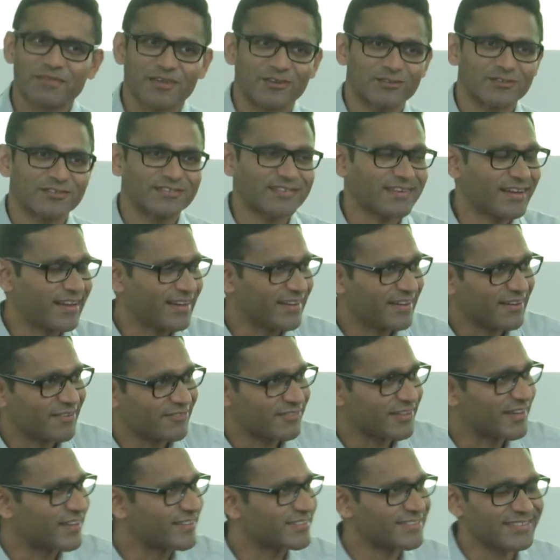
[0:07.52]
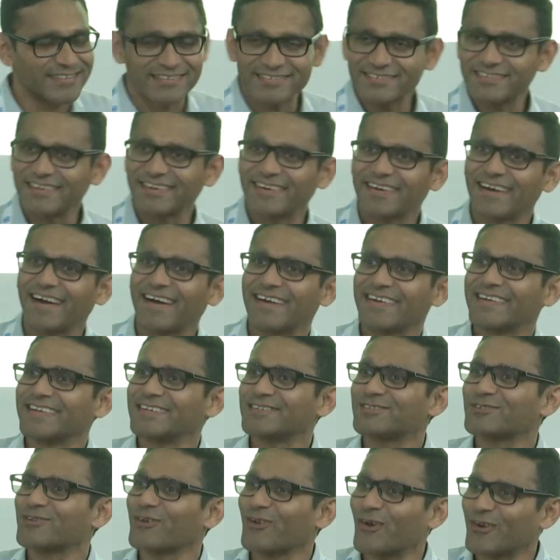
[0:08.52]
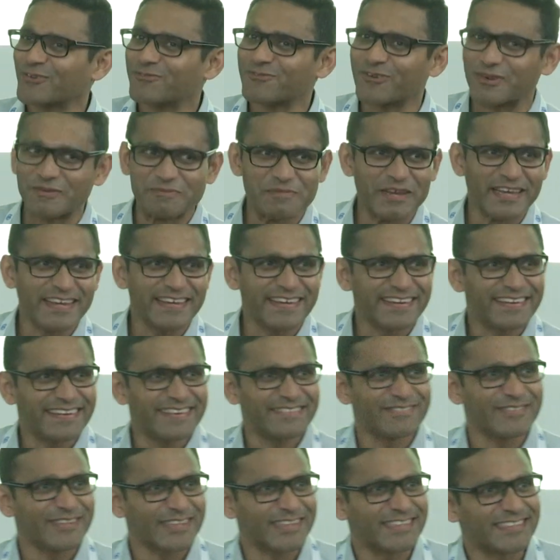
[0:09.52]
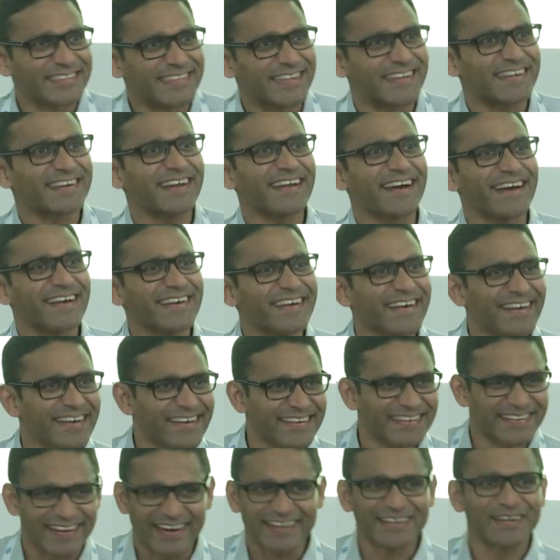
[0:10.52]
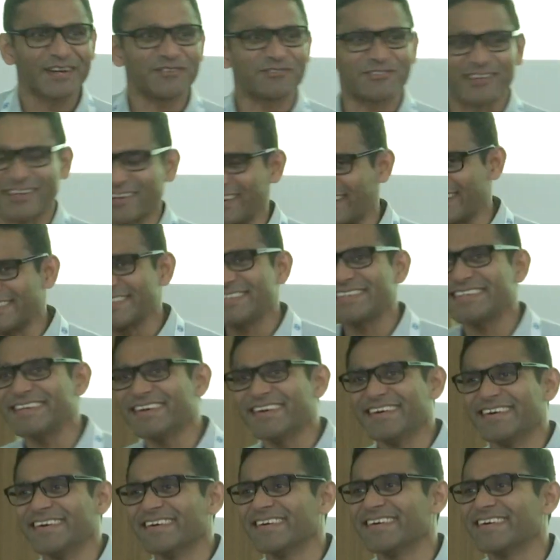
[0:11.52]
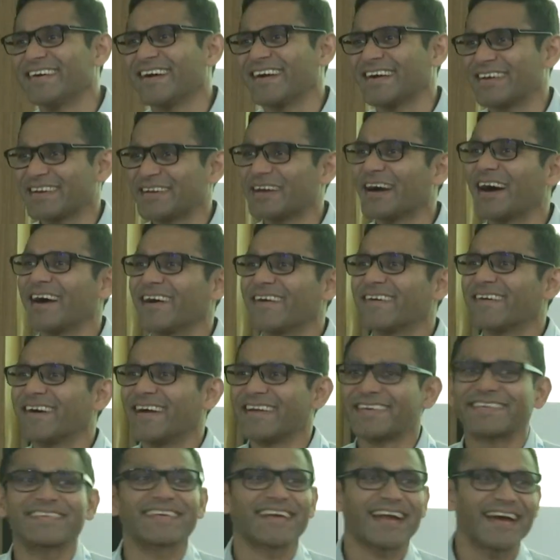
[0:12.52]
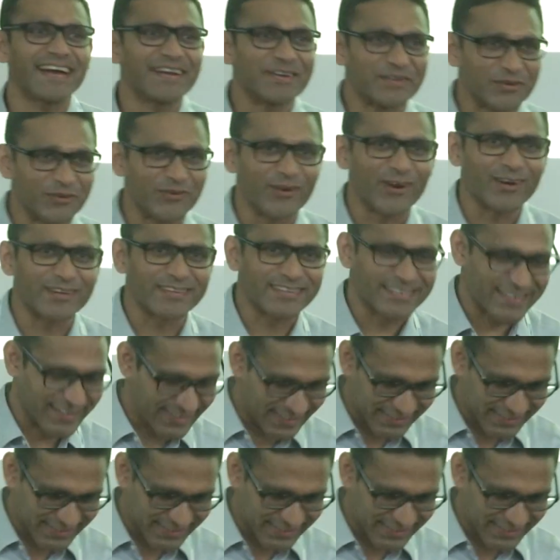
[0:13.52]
was telling Avinash this is the hardest slot for me with the jet lag right after lunch. I'll try to not